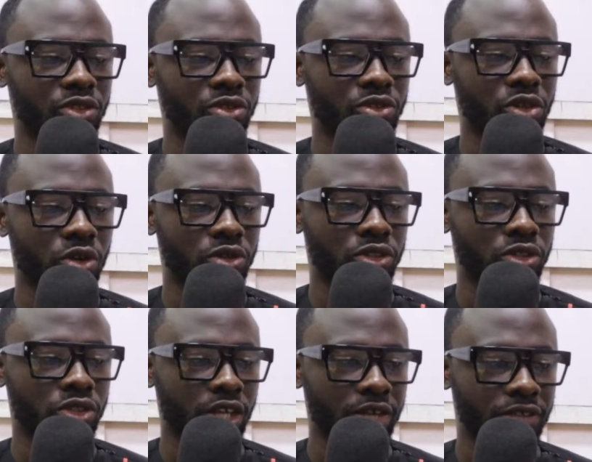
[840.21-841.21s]
close.
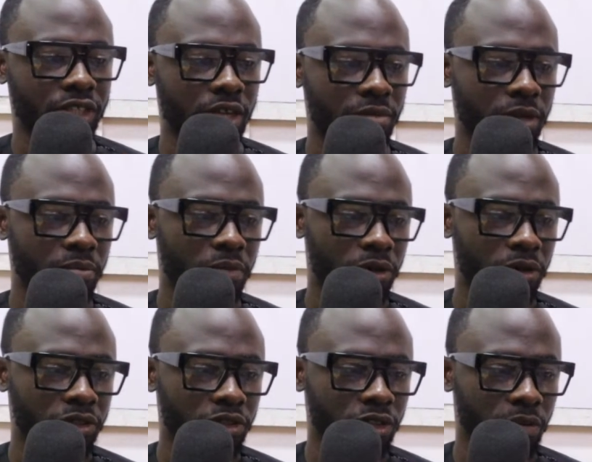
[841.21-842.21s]
Give some important
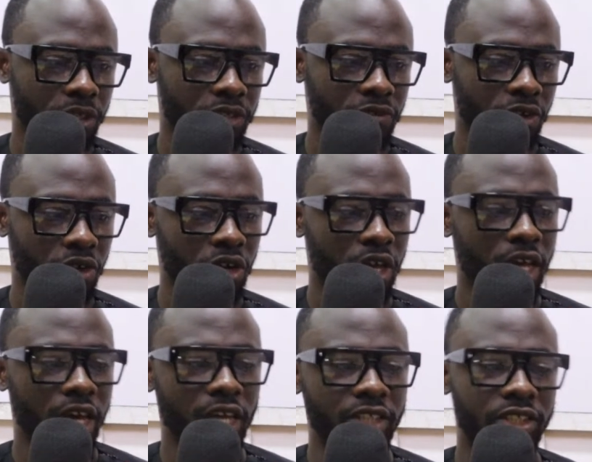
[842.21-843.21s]
topics for
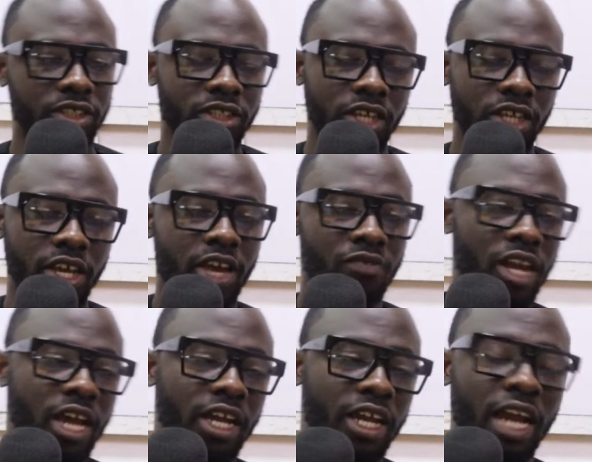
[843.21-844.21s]
ACCA F9.
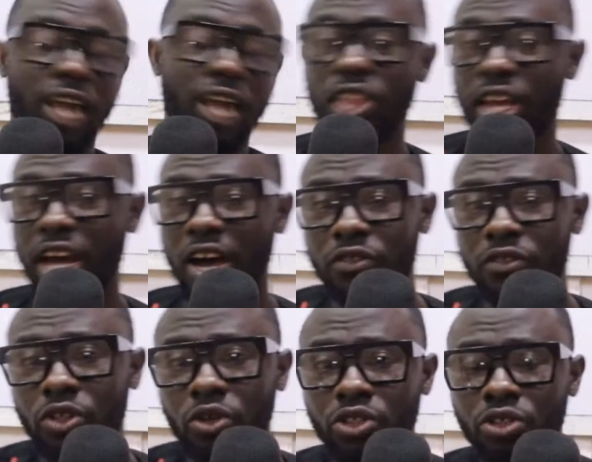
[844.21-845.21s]
I think I've told
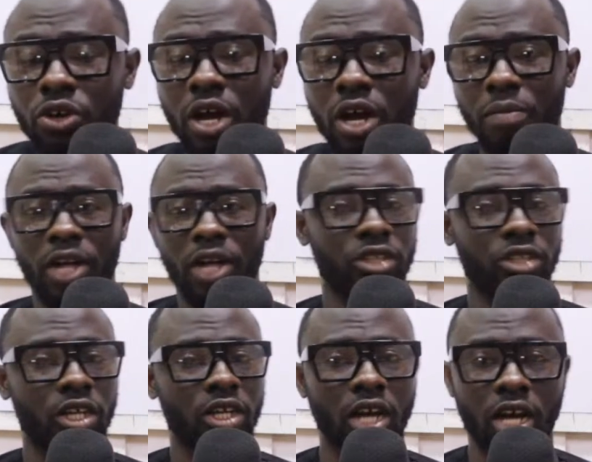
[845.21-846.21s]
you about
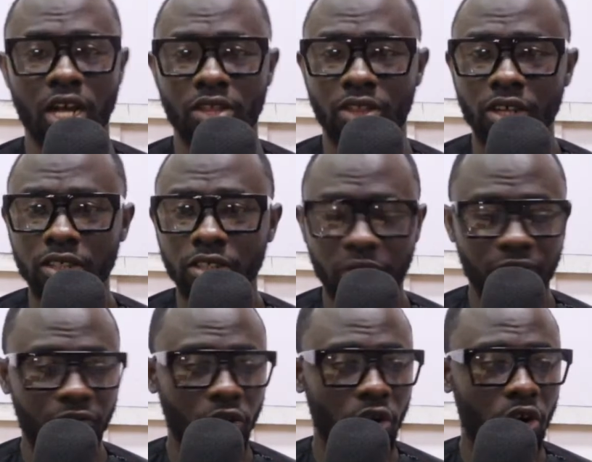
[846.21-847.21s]
uh, this
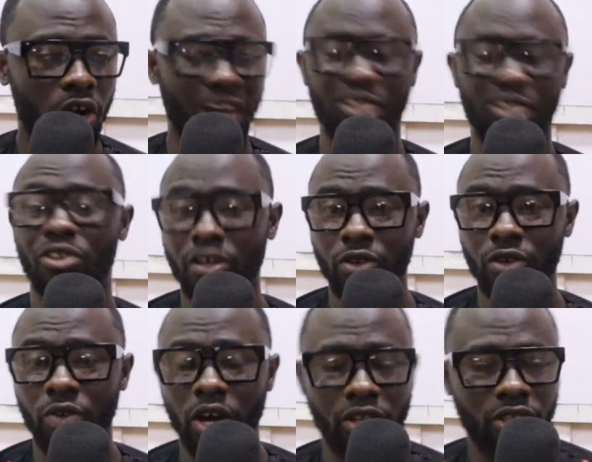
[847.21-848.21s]
before. I don't know if you were
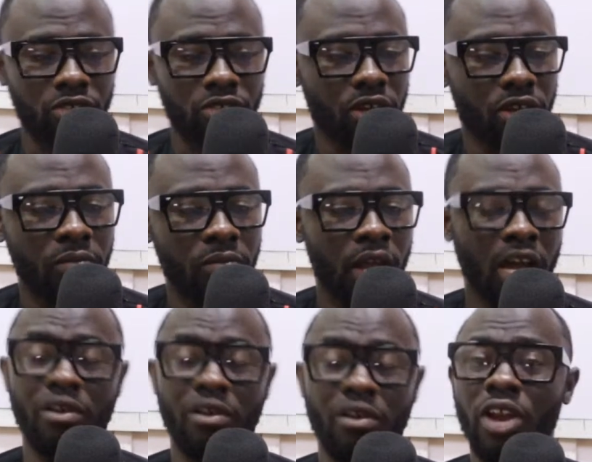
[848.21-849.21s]
on the stream
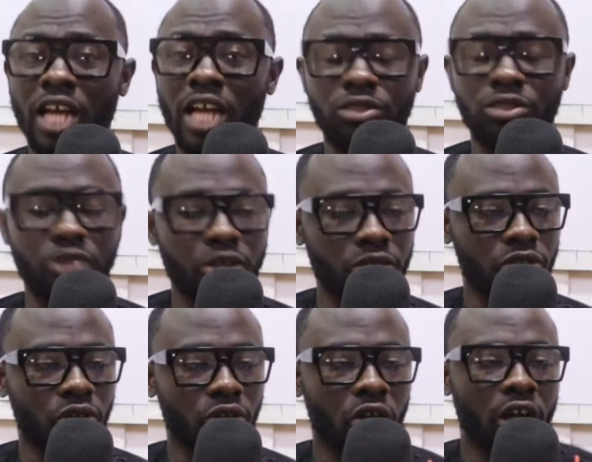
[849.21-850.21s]
around last week or
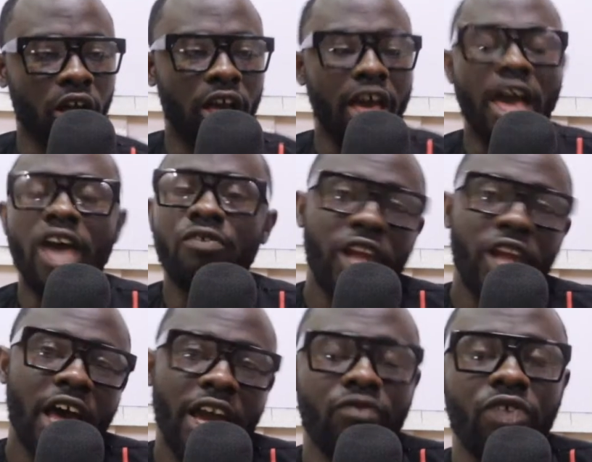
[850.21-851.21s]
so.
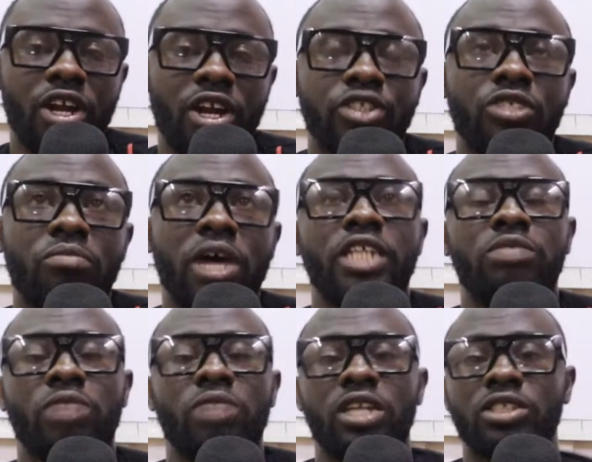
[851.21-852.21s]
F9, financial
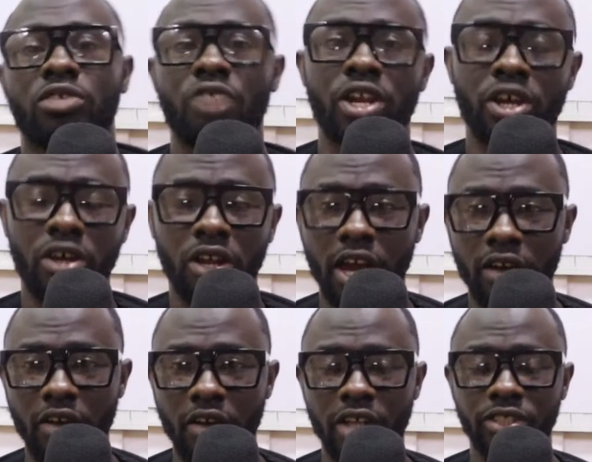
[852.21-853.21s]
management, critical
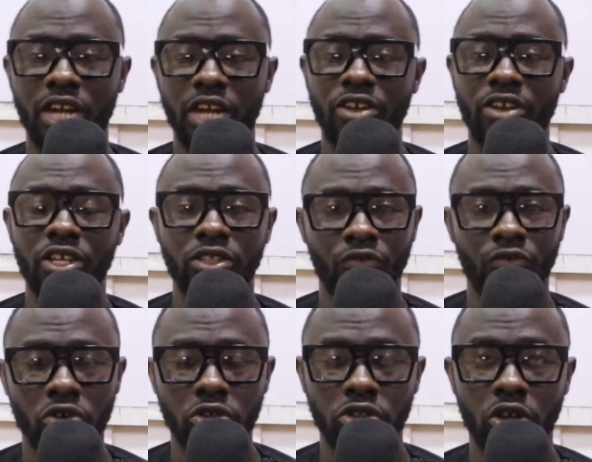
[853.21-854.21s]
areas that you need to
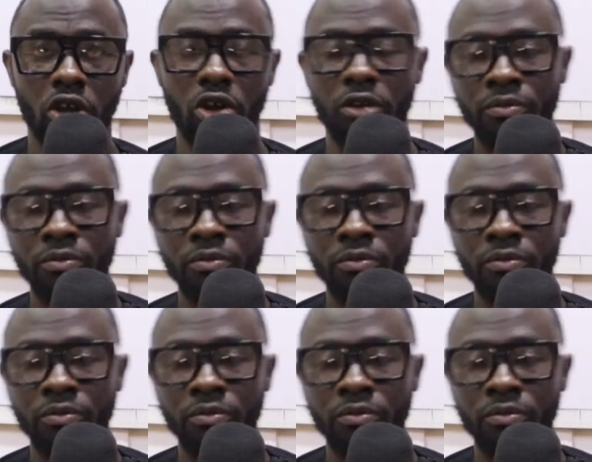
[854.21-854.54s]
focus on.